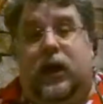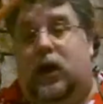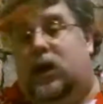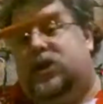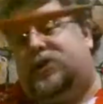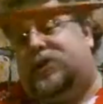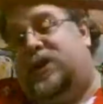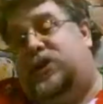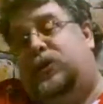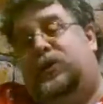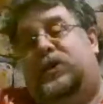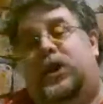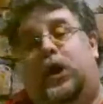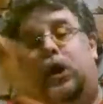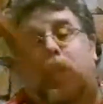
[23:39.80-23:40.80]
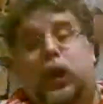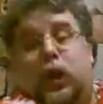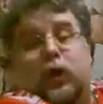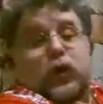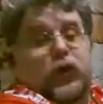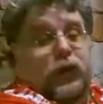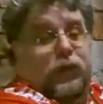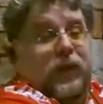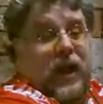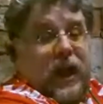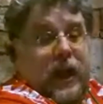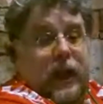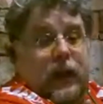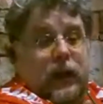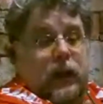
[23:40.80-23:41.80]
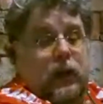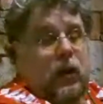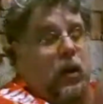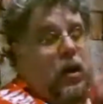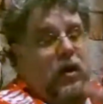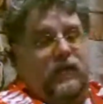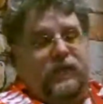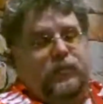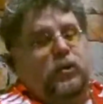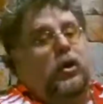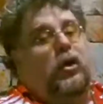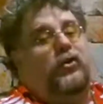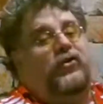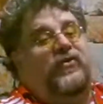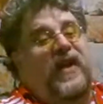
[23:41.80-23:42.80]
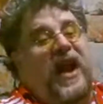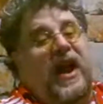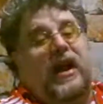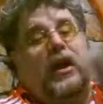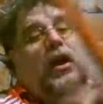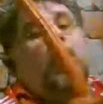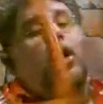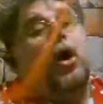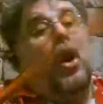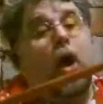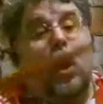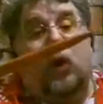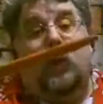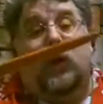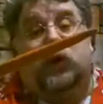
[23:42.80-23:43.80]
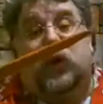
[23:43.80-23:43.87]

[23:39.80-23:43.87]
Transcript: especially with the closed blade, closed fan, will